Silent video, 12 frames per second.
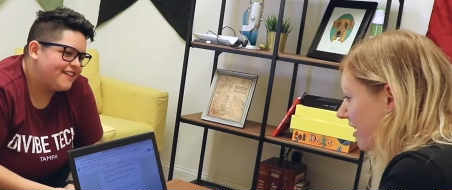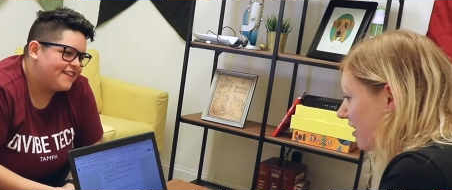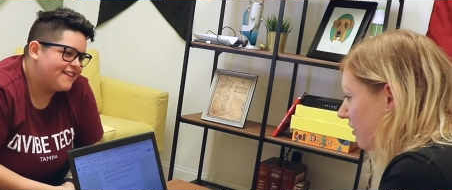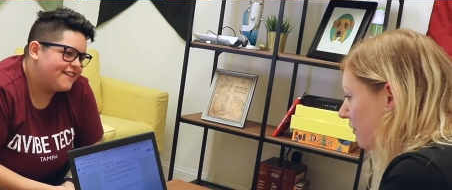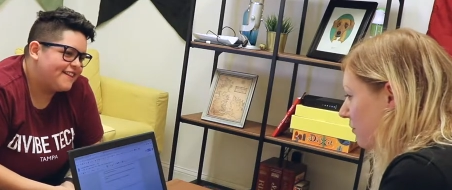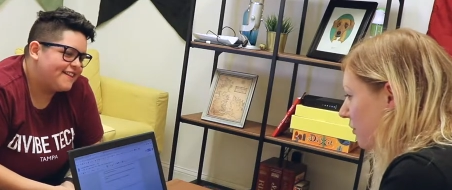
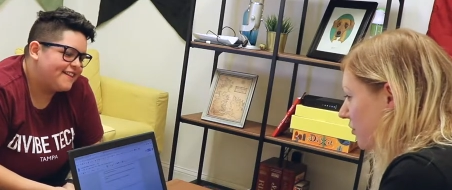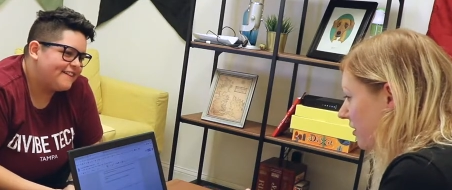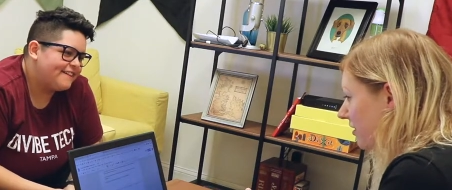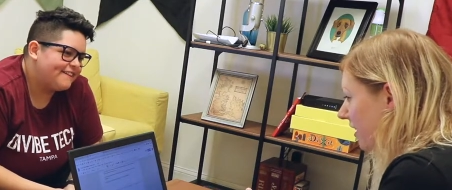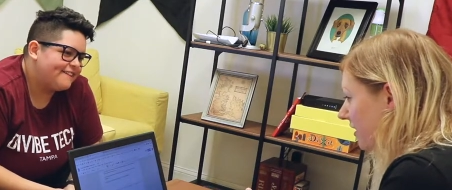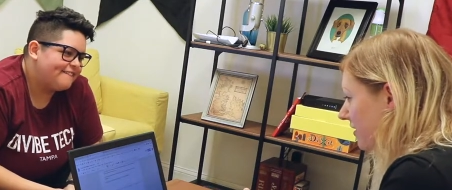Speaker 1: any other
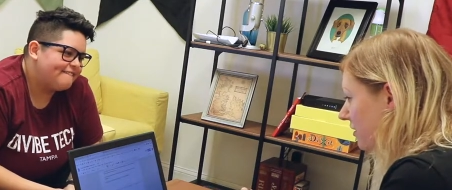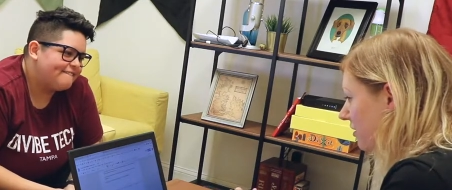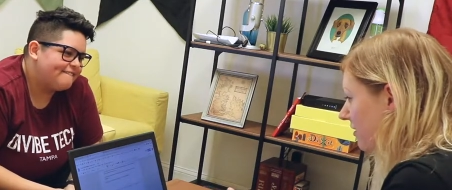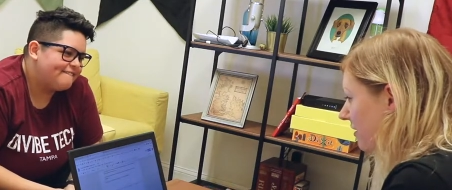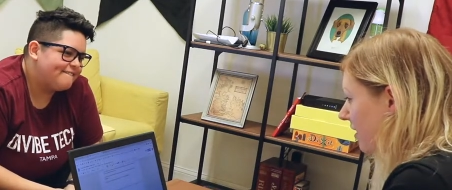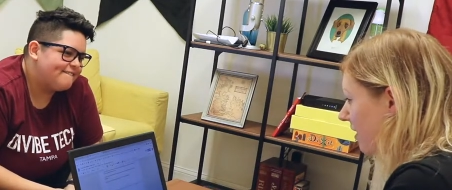emerging techs such
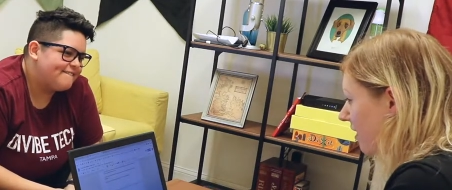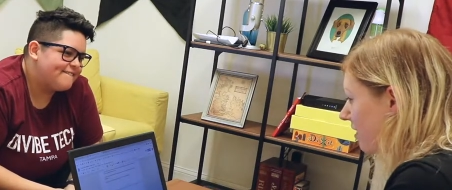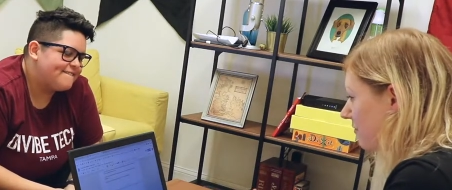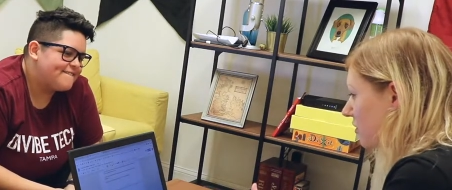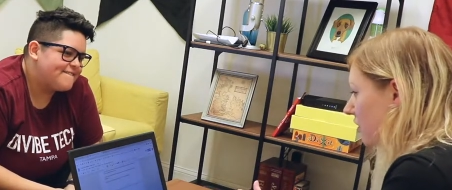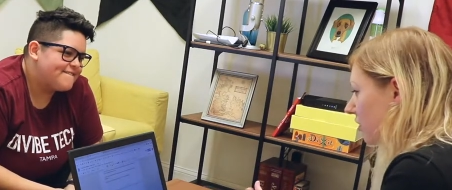as AI and
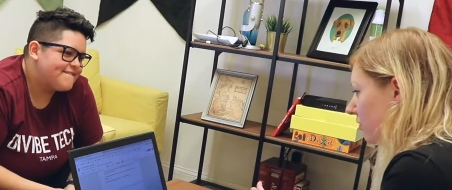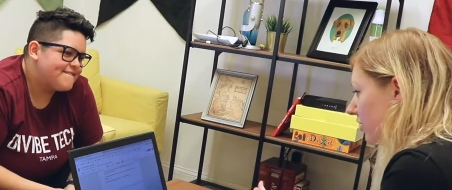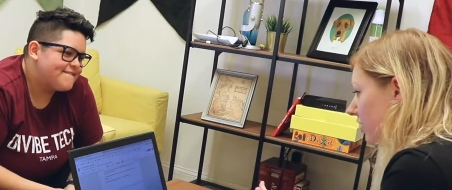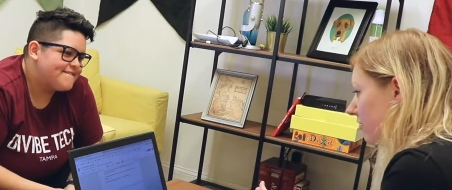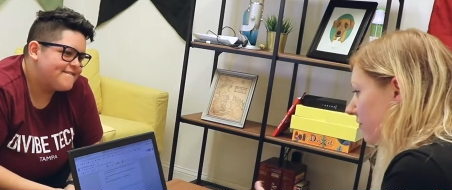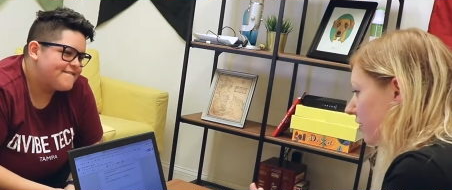machine
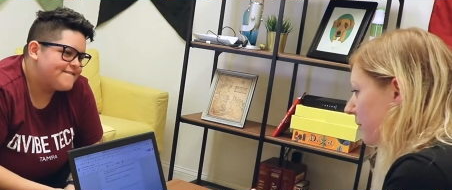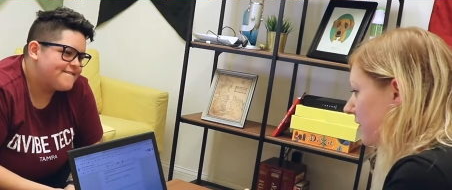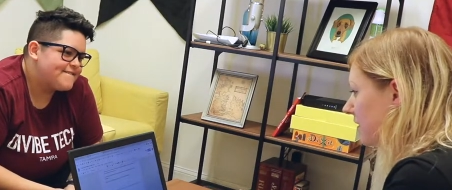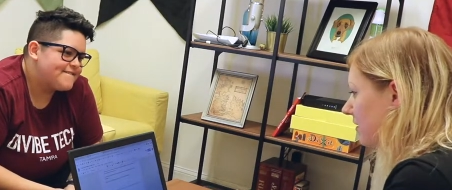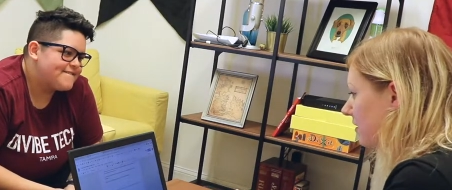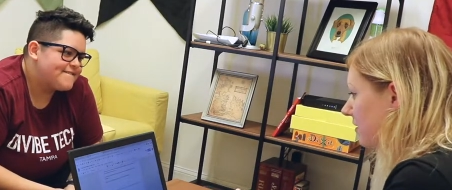learning for your
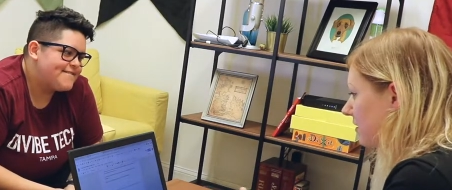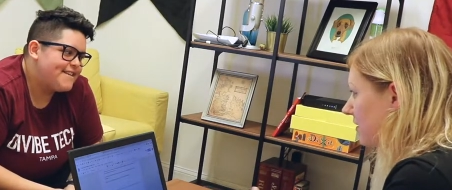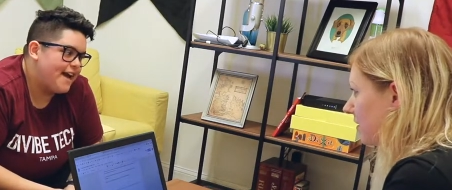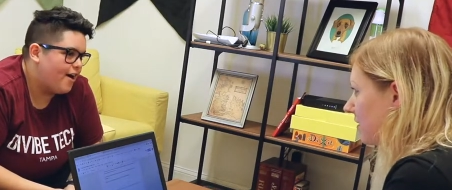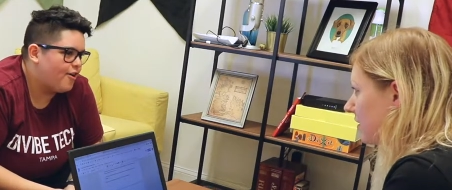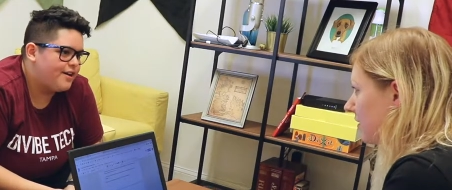business?
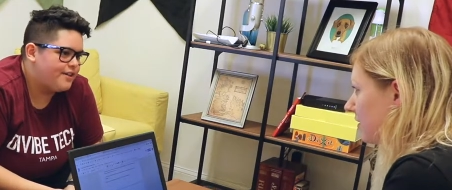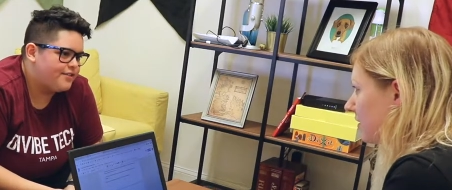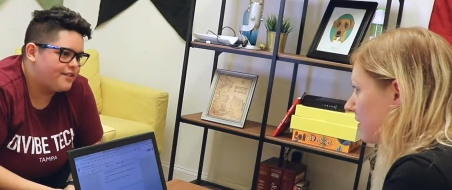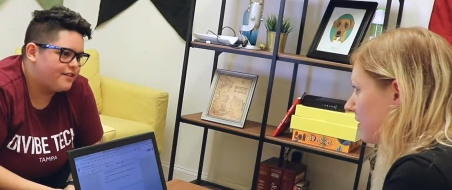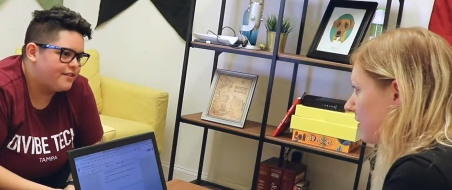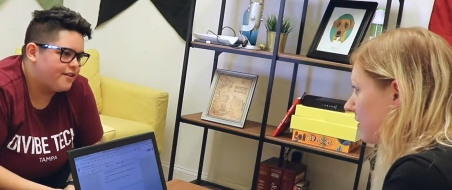
Speaker 2: Yeah, already
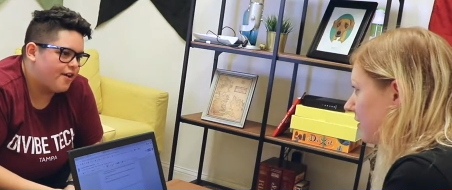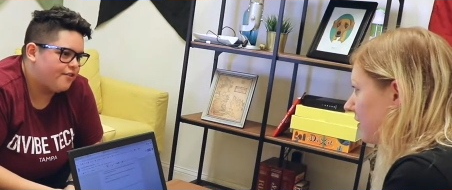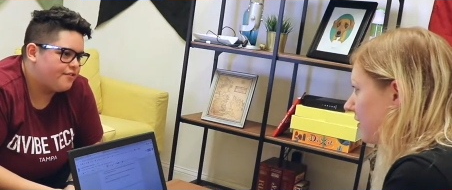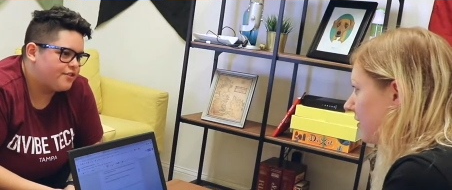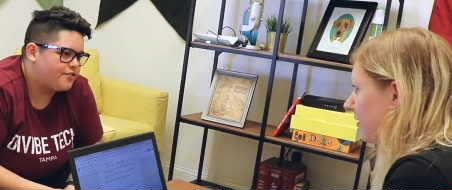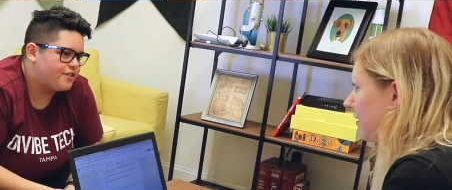using artificial